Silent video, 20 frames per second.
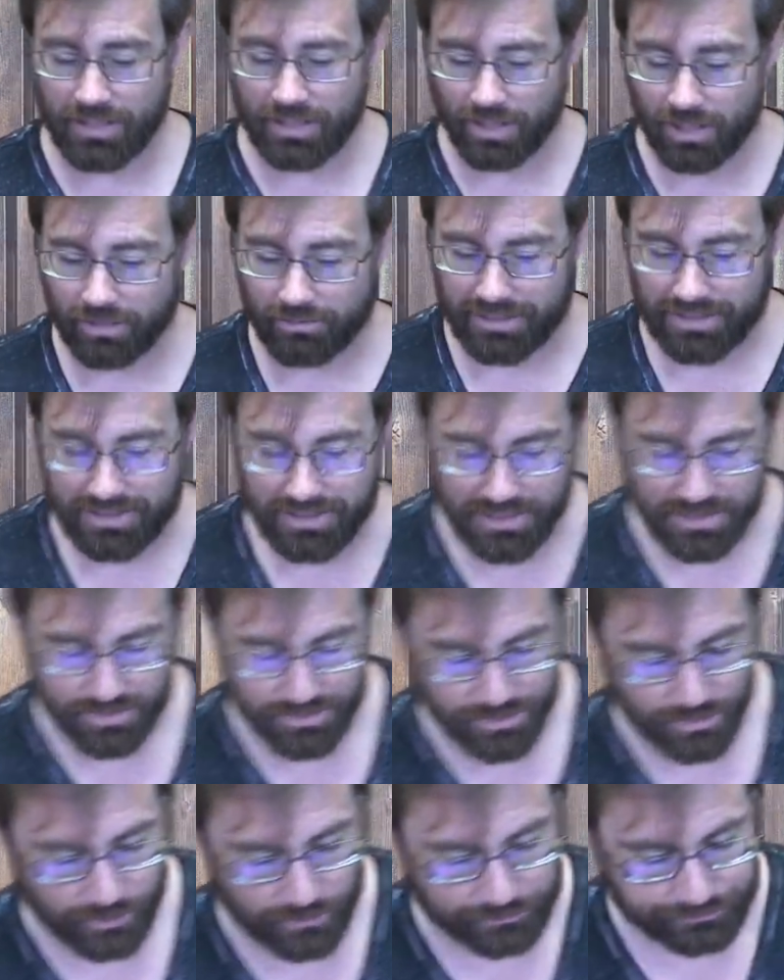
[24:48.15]
All right,
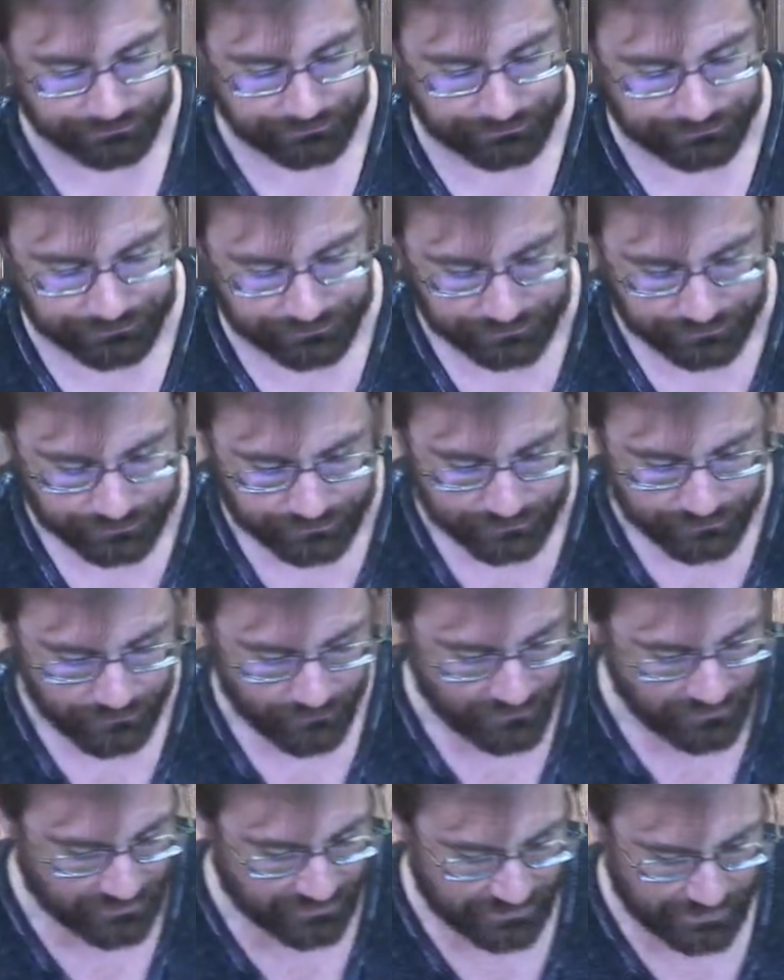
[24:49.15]
so
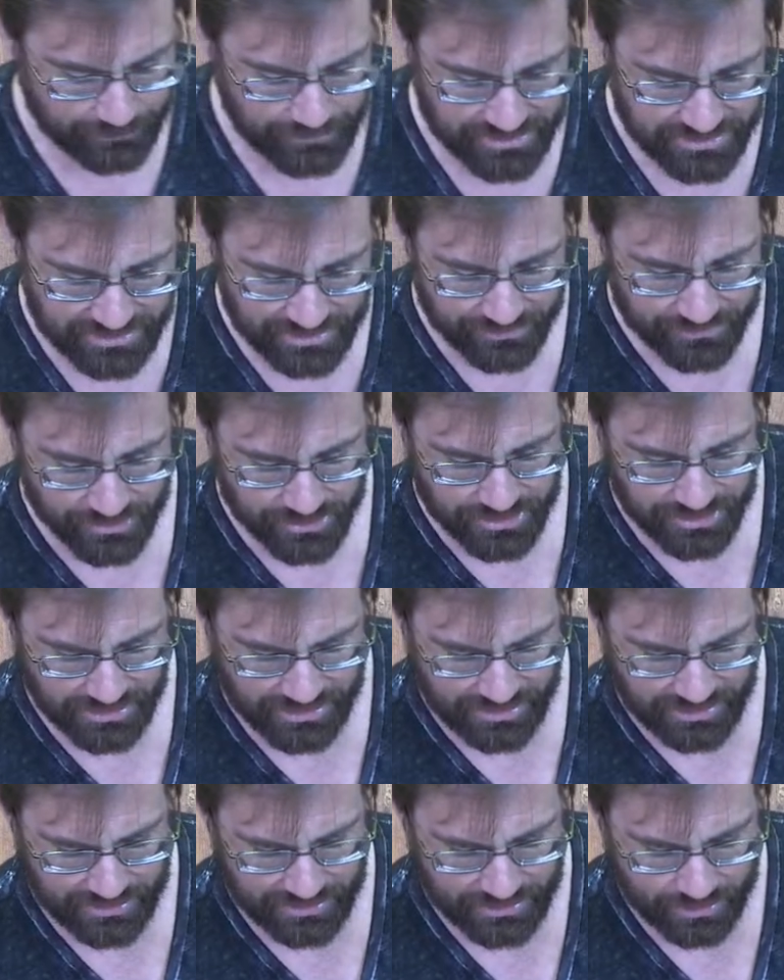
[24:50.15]
Let me see if there's
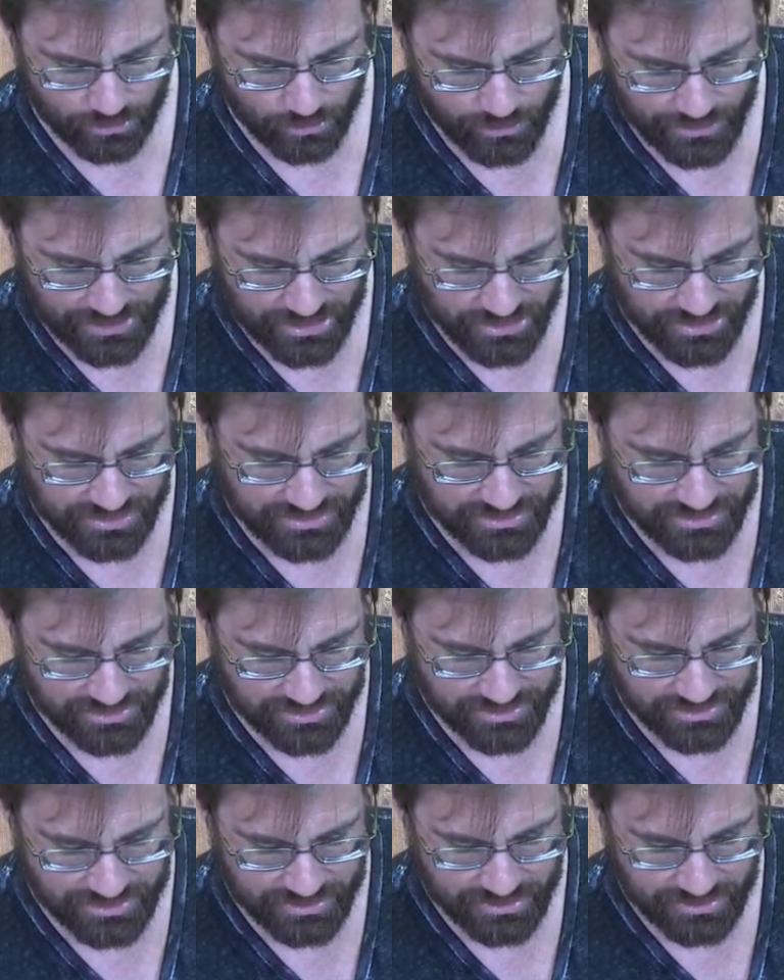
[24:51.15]
any
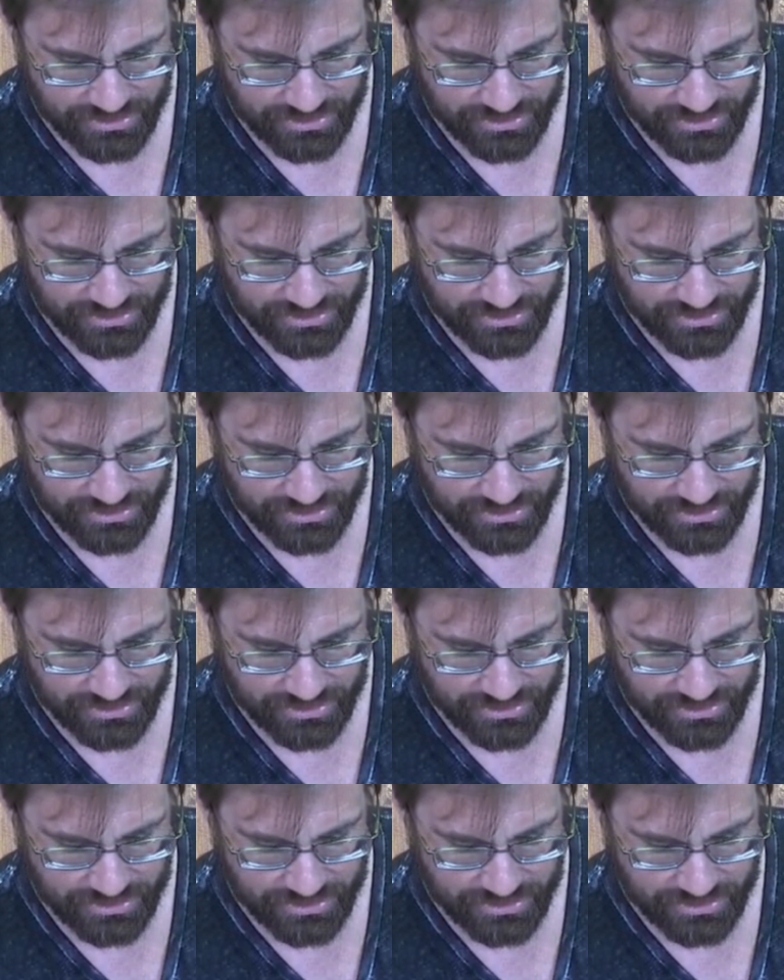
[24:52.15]
questions.